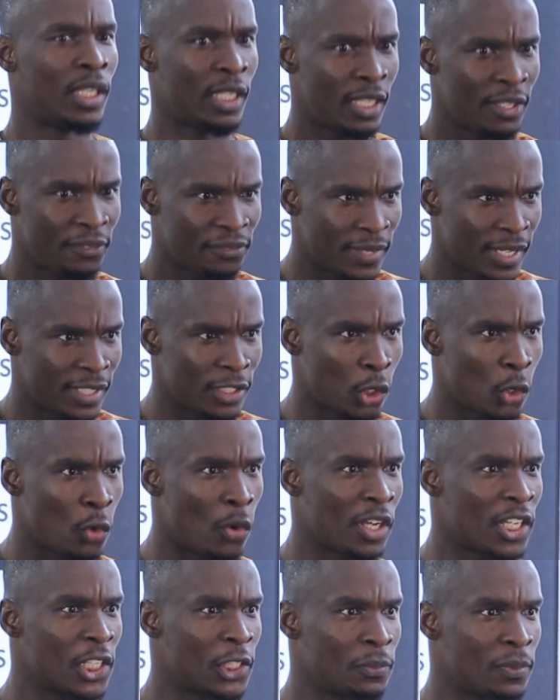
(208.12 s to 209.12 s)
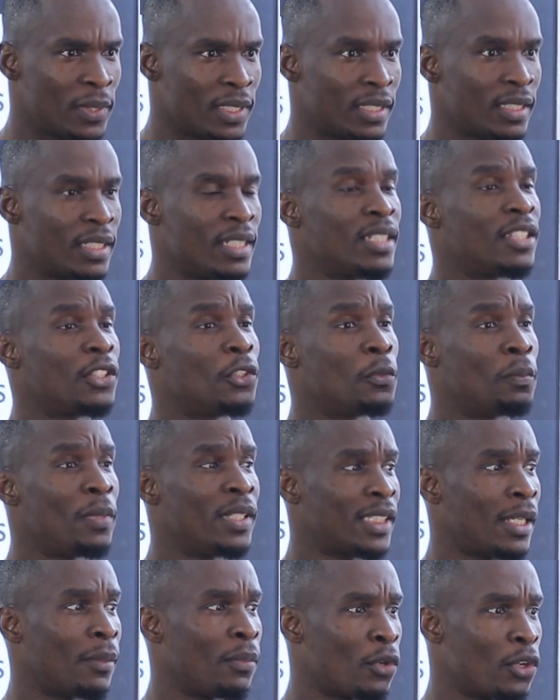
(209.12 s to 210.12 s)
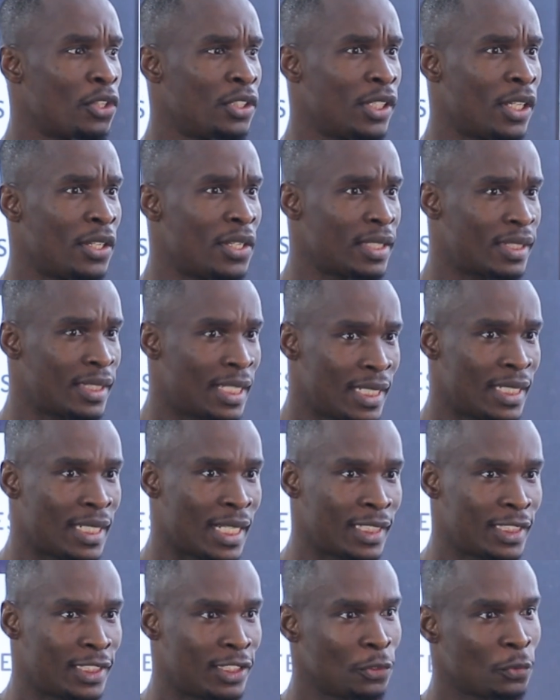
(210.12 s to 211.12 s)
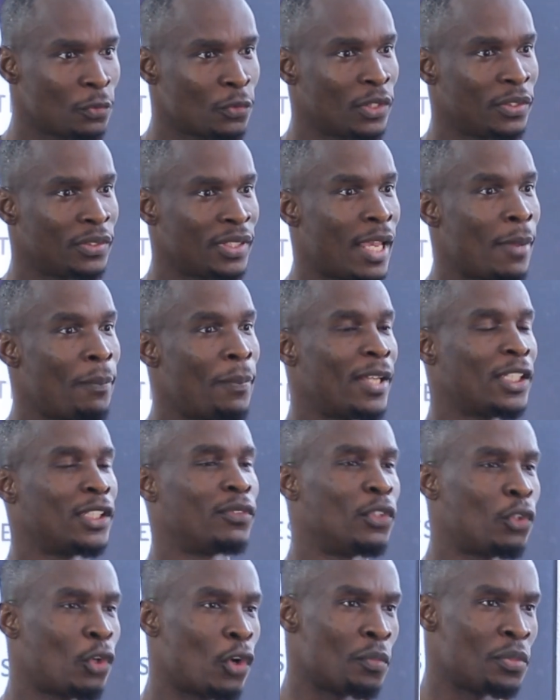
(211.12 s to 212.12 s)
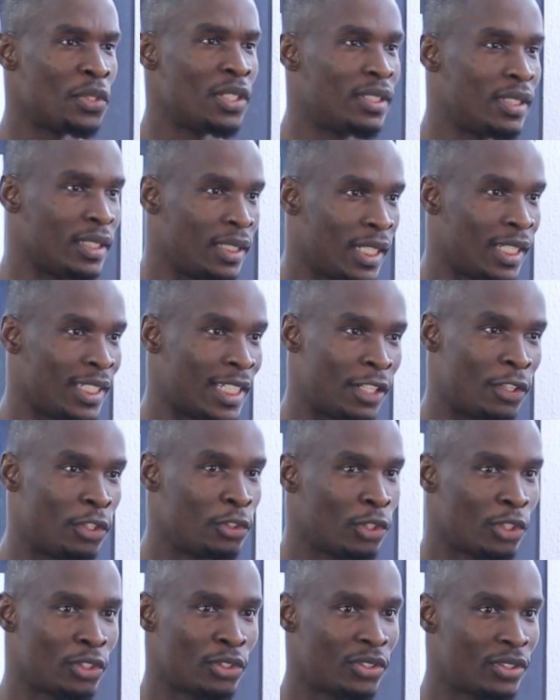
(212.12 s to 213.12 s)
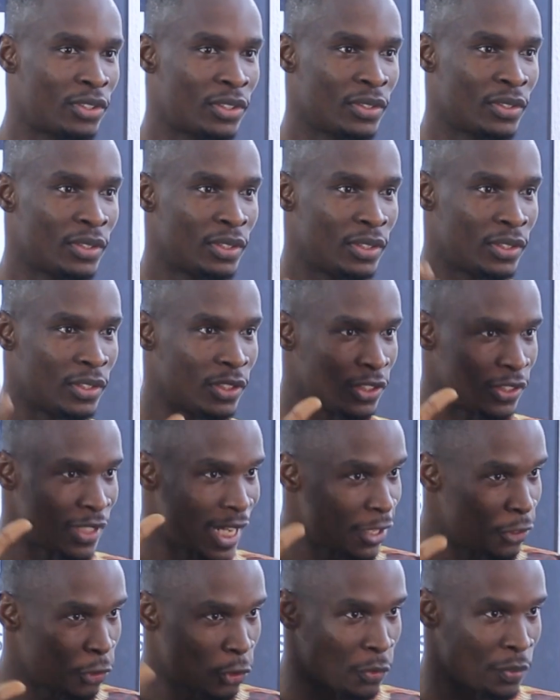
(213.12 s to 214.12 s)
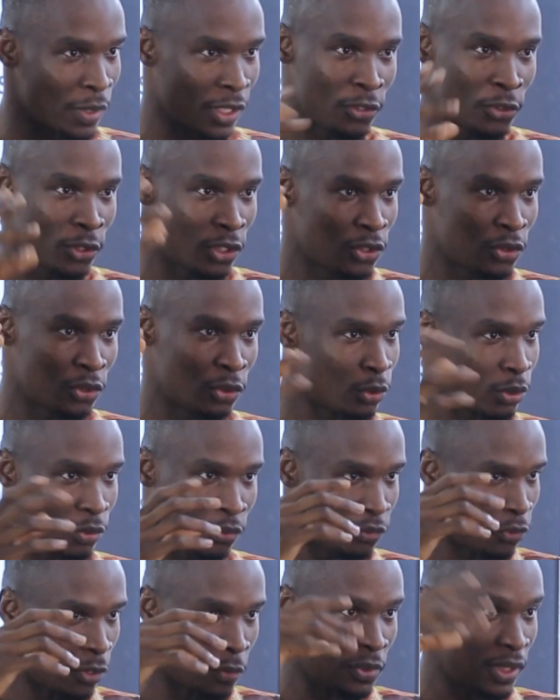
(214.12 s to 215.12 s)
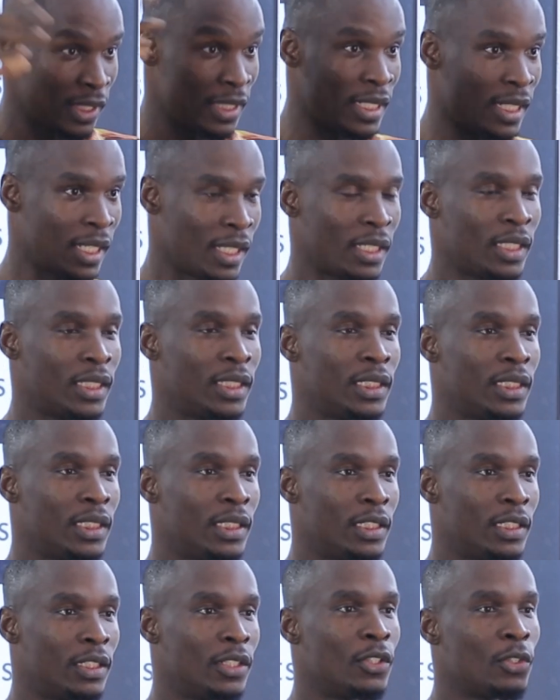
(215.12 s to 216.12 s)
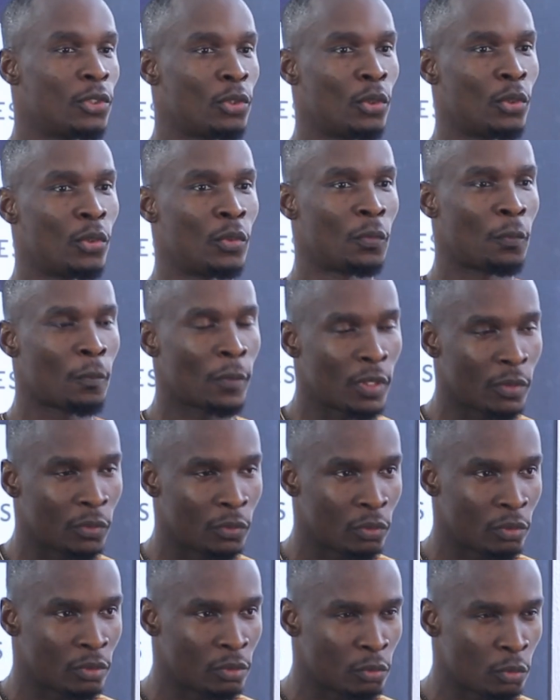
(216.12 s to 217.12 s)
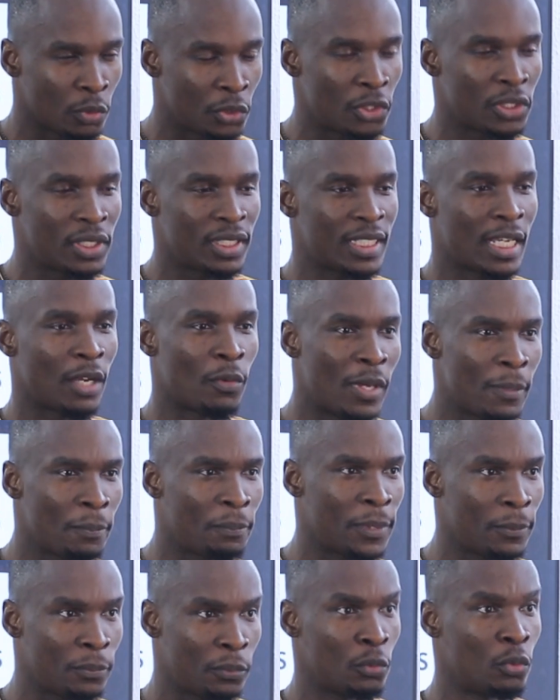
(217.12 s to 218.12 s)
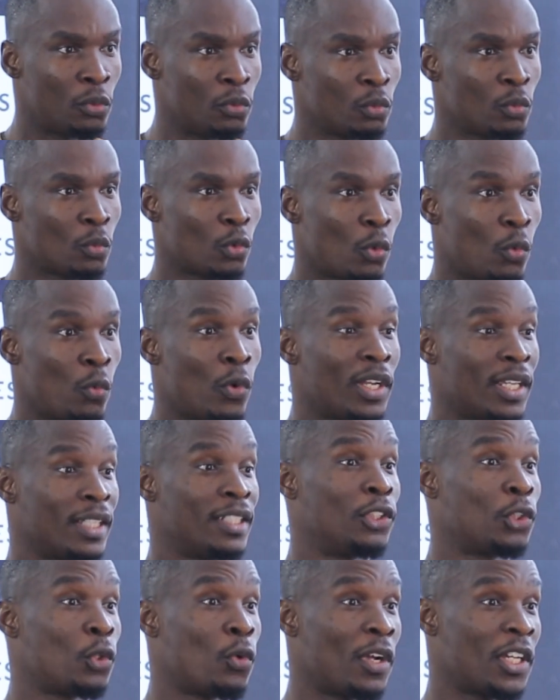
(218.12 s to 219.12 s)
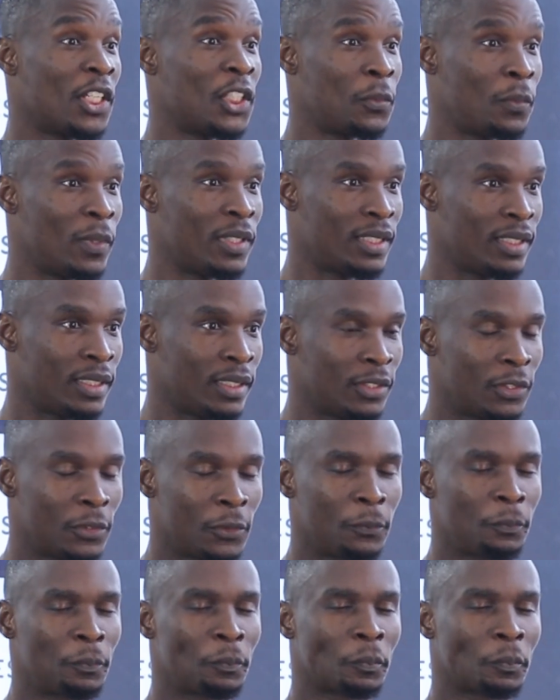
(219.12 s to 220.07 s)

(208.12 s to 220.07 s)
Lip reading: If you're in a co-working space, it's still better because they understand that they are part of the community there. They are not just random, they are not just from thin air. So you notice that when people work in these co-working spaces,